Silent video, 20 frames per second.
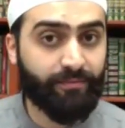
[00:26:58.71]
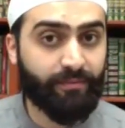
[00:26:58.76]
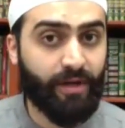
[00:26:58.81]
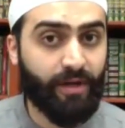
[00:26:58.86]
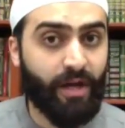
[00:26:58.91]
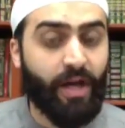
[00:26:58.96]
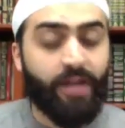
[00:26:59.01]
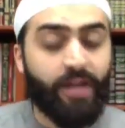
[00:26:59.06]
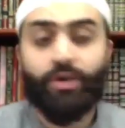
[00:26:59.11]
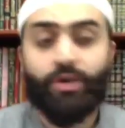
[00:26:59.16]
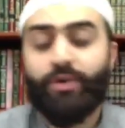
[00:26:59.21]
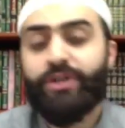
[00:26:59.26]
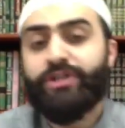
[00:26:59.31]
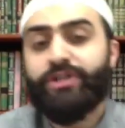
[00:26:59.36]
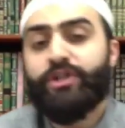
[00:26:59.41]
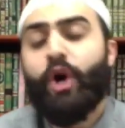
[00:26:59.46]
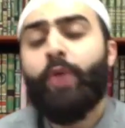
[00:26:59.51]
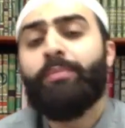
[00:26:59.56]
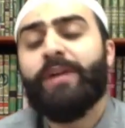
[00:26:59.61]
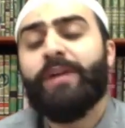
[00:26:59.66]
So there's no
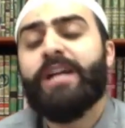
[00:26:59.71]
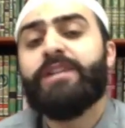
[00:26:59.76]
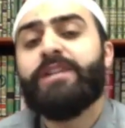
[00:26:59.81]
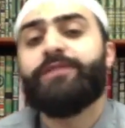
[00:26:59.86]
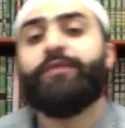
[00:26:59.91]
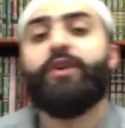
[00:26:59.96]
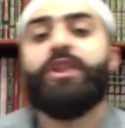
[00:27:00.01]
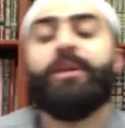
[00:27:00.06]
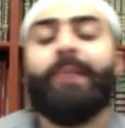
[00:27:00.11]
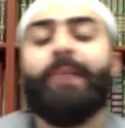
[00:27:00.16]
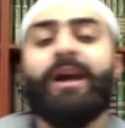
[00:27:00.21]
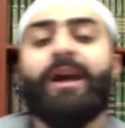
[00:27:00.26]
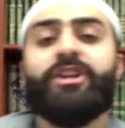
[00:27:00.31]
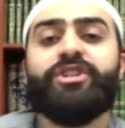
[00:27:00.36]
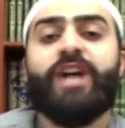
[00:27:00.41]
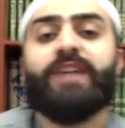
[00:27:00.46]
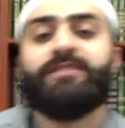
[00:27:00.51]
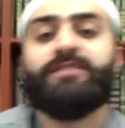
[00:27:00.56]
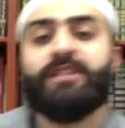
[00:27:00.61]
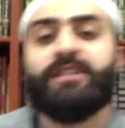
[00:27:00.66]
place for the
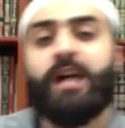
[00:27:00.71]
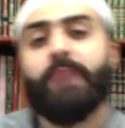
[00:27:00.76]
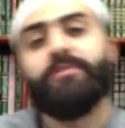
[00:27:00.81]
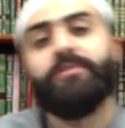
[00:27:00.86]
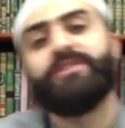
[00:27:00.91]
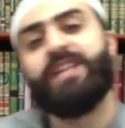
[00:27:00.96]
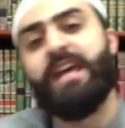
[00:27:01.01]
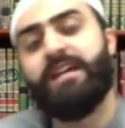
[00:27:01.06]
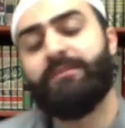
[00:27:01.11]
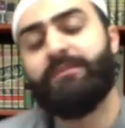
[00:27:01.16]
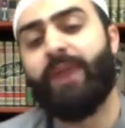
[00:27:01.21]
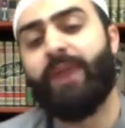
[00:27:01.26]
marja to come and say, in my